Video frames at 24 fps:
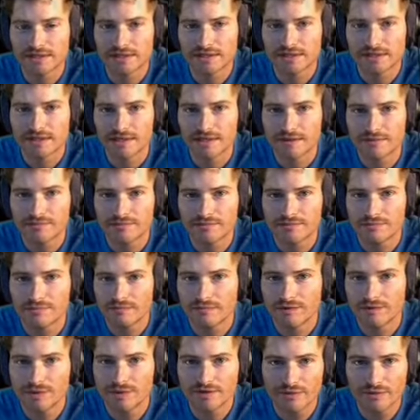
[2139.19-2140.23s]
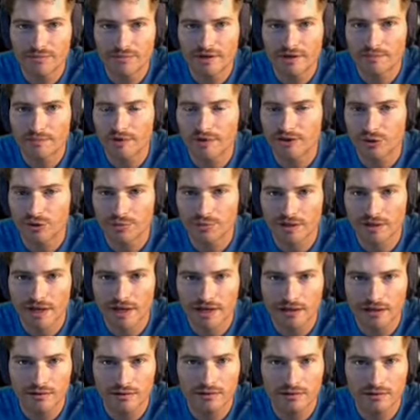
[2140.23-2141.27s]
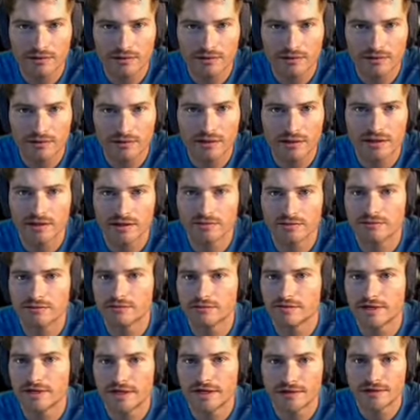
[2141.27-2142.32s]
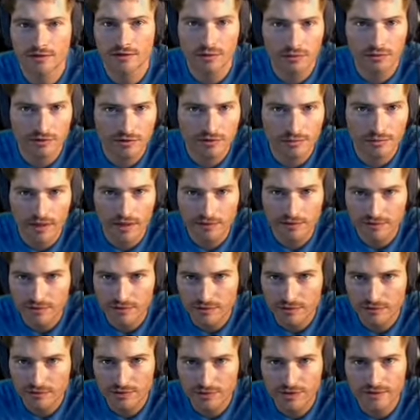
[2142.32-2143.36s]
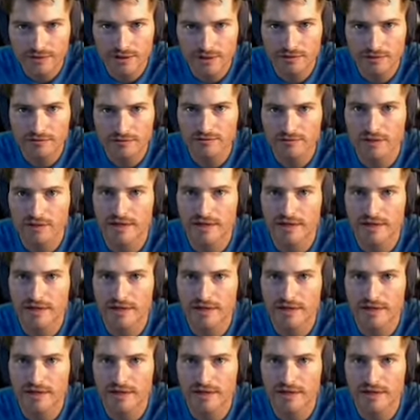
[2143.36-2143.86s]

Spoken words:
Doing some big picture planning and setting goals and milestones for yourself,